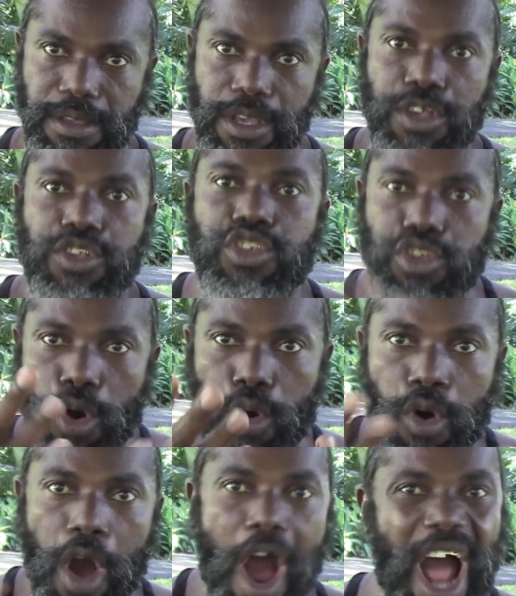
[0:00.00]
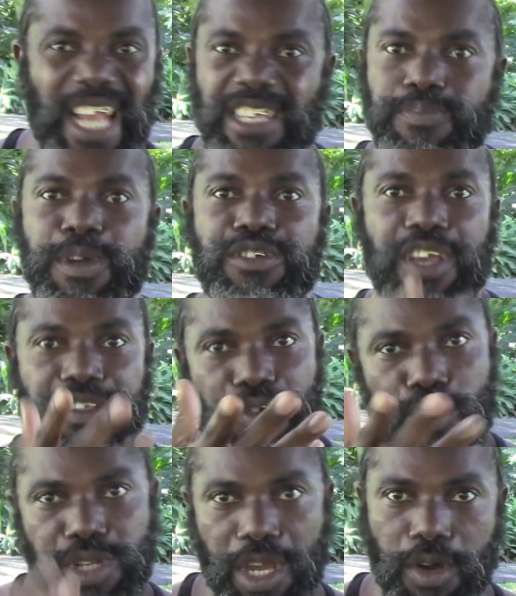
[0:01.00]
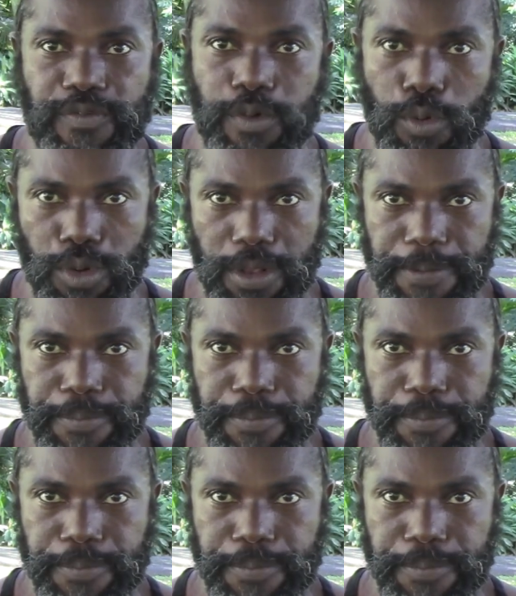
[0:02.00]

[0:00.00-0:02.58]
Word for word: So, all these preachers know who they could fool.